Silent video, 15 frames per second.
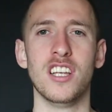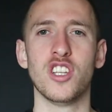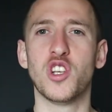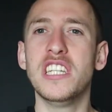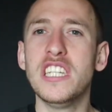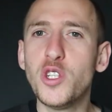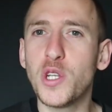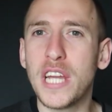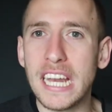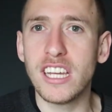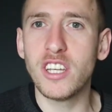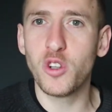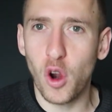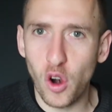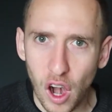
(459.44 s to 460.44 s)
So you need to get
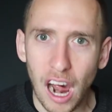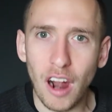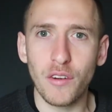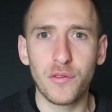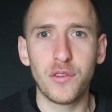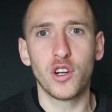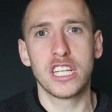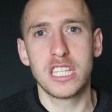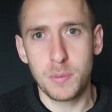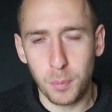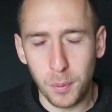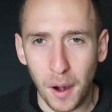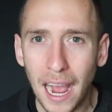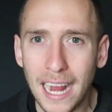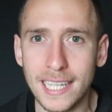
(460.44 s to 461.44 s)
in your heart for this
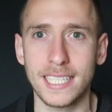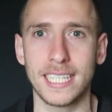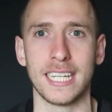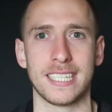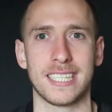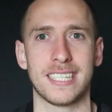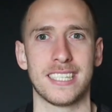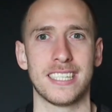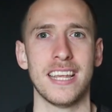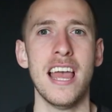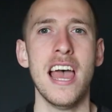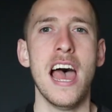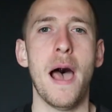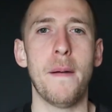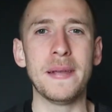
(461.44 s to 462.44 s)
practice.
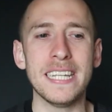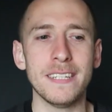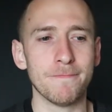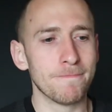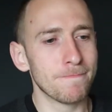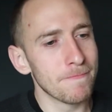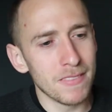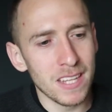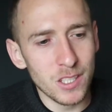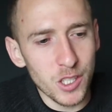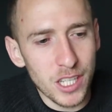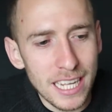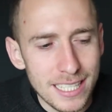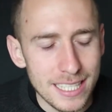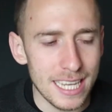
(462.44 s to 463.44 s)
I mean, you
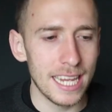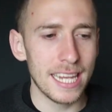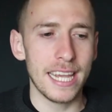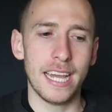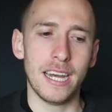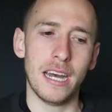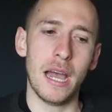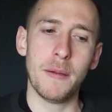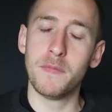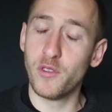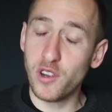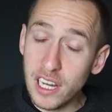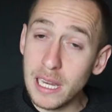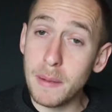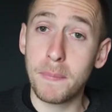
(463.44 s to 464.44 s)
could say, yeah, I'm
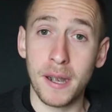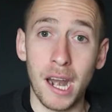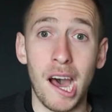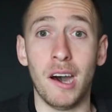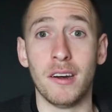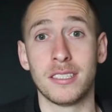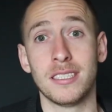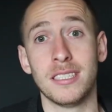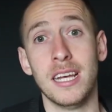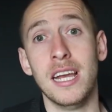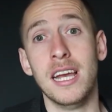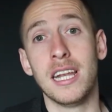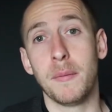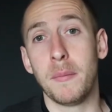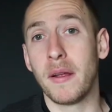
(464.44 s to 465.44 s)
really proud.
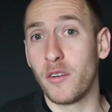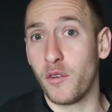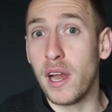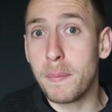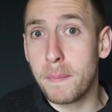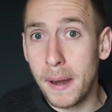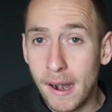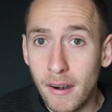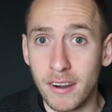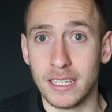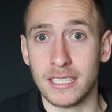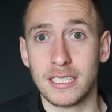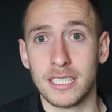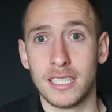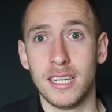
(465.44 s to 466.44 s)
I'm a great
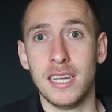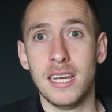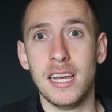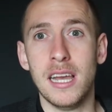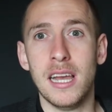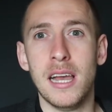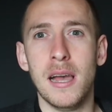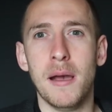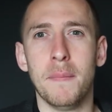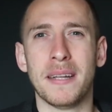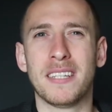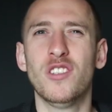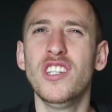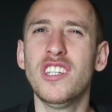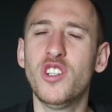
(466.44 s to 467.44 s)
parent.
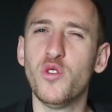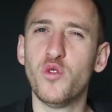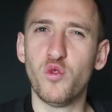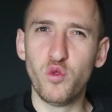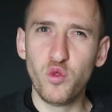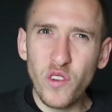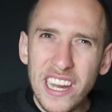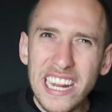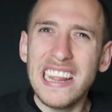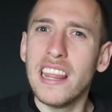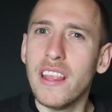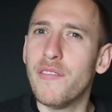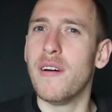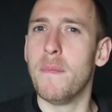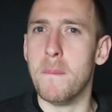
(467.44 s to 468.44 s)
But you need to
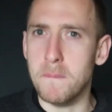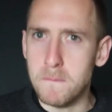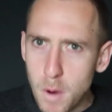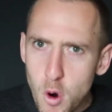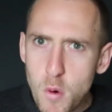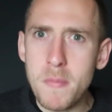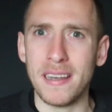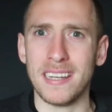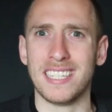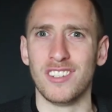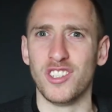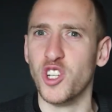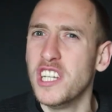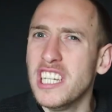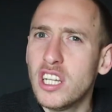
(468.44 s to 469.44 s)
relive a moment.
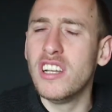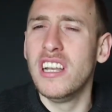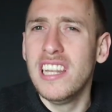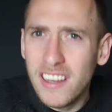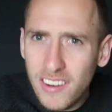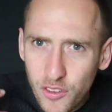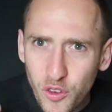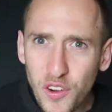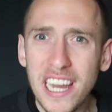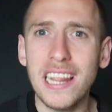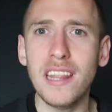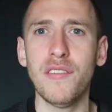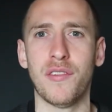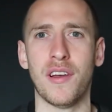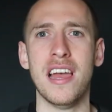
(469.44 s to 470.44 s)
You need to
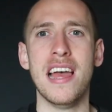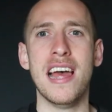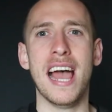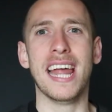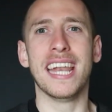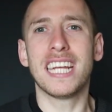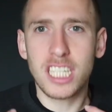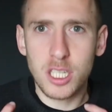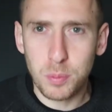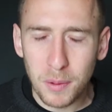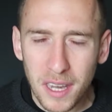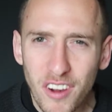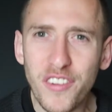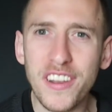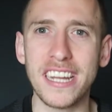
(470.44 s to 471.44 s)
relive an
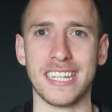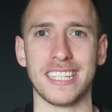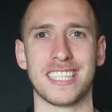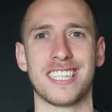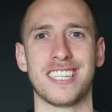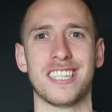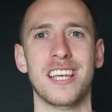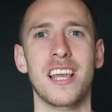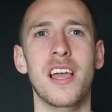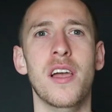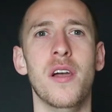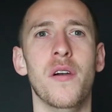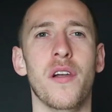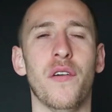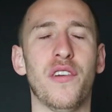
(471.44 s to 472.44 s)
experience.
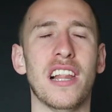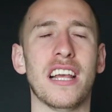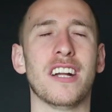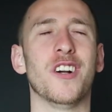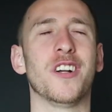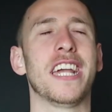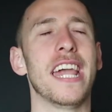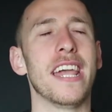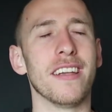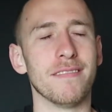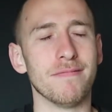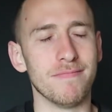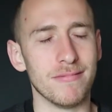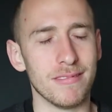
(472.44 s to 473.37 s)
And feel like, okay,